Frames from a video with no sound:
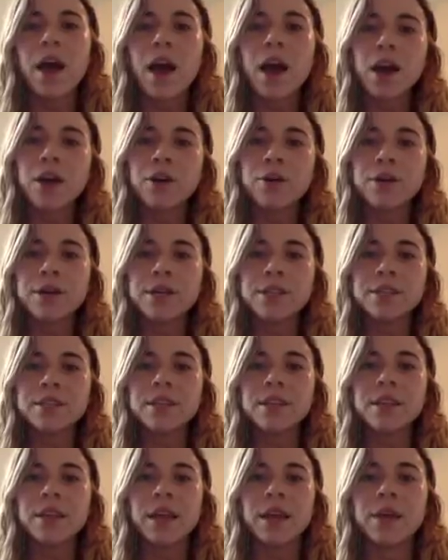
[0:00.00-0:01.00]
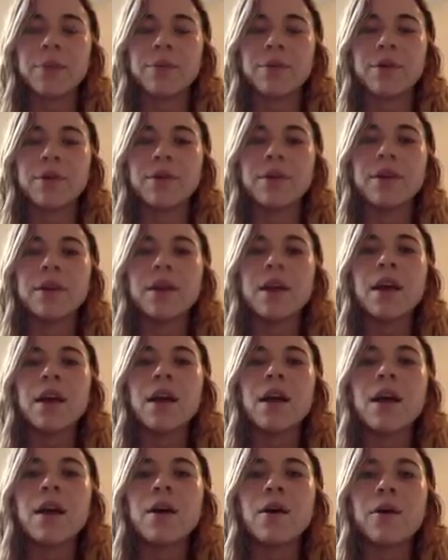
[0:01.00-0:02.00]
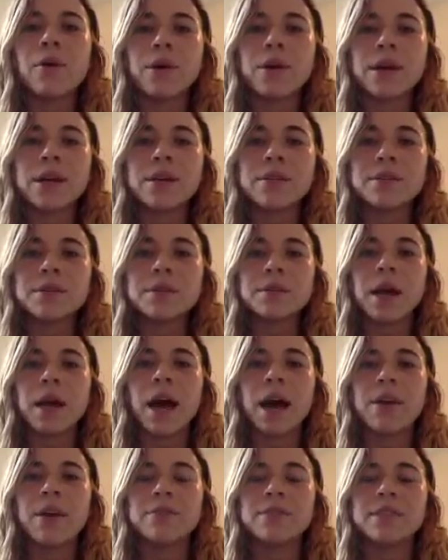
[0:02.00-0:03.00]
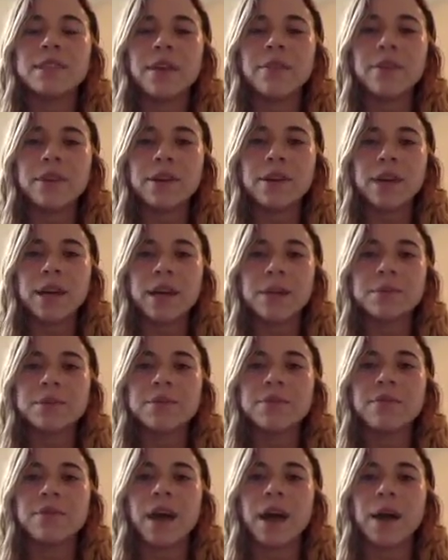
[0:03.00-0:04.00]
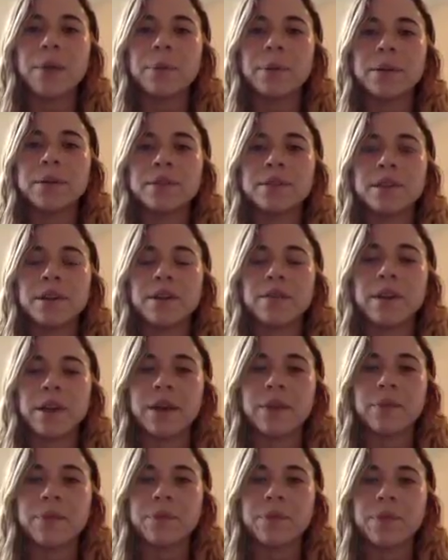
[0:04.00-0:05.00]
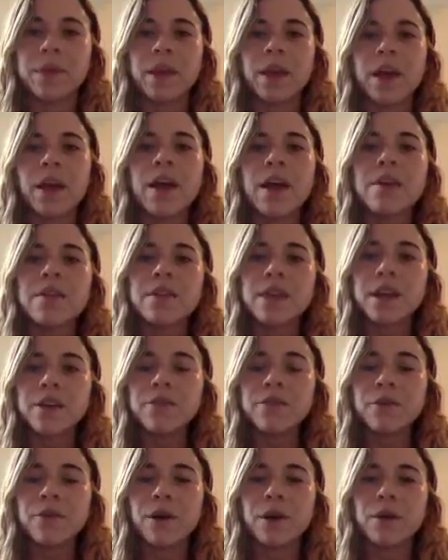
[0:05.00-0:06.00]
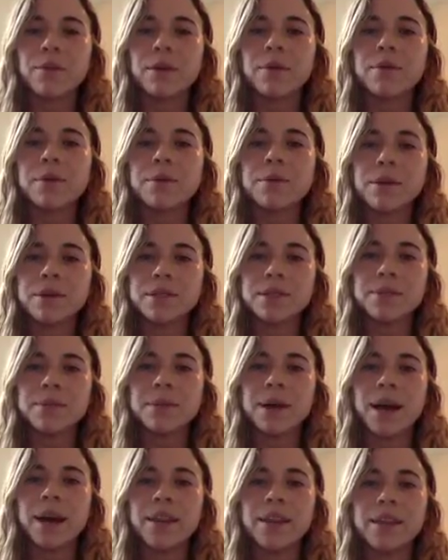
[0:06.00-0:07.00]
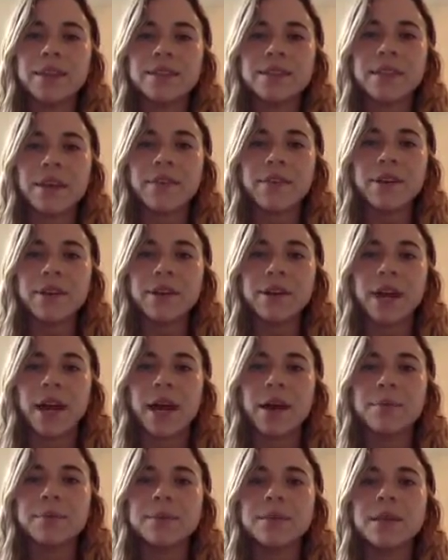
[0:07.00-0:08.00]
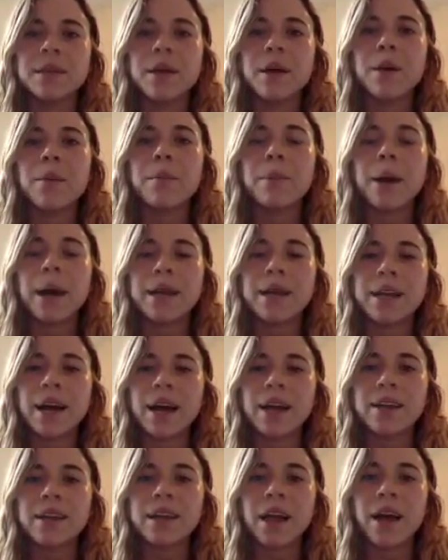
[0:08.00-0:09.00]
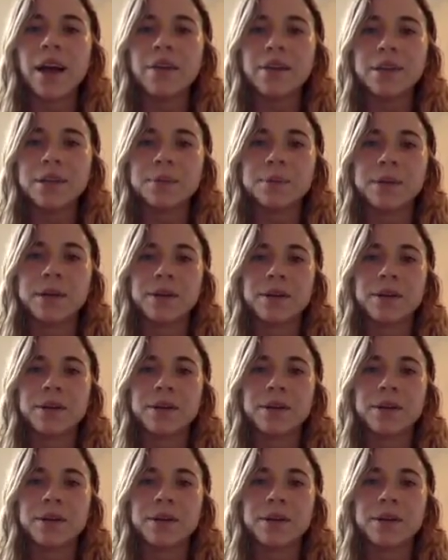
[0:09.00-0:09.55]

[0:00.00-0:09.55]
According to the label, Oreos have 7 grams of fat per serving. Therefore, we would multiply this 7 grams by 9 calories per